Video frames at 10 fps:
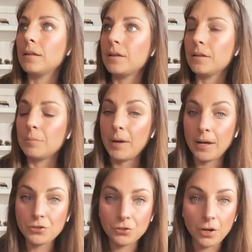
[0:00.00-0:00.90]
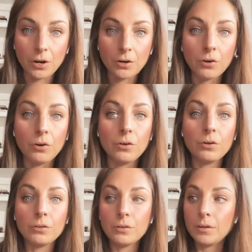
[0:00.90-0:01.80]
the patriarchal
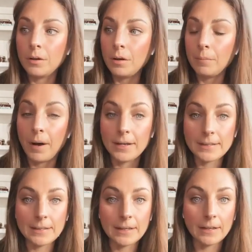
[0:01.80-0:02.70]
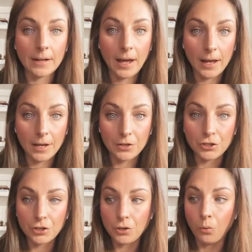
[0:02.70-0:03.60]
Piscean
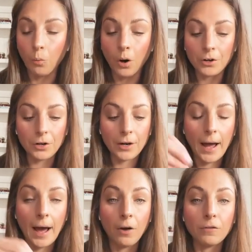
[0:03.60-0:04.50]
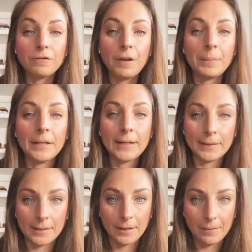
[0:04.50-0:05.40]
age watered out
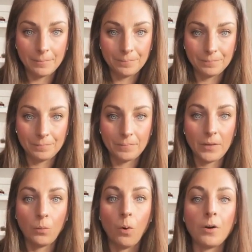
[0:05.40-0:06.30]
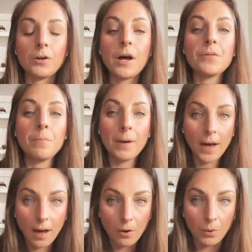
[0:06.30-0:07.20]
femininity, watered out the
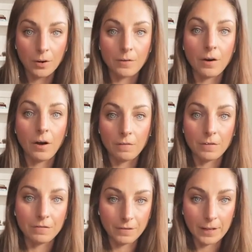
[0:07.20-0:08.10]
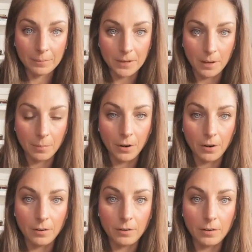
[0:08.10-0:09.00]
power of the flame keeper.
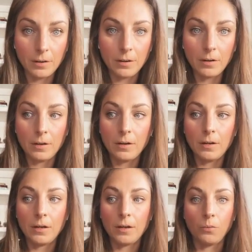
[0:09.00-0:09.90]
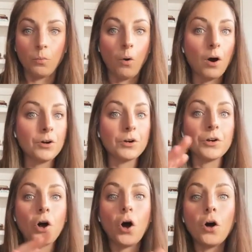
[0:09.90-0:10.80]
It
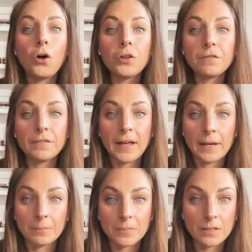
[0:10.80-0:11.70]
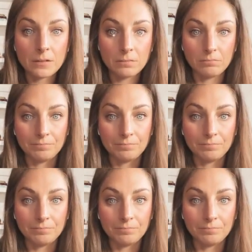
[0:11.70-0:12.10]
watered all the flames.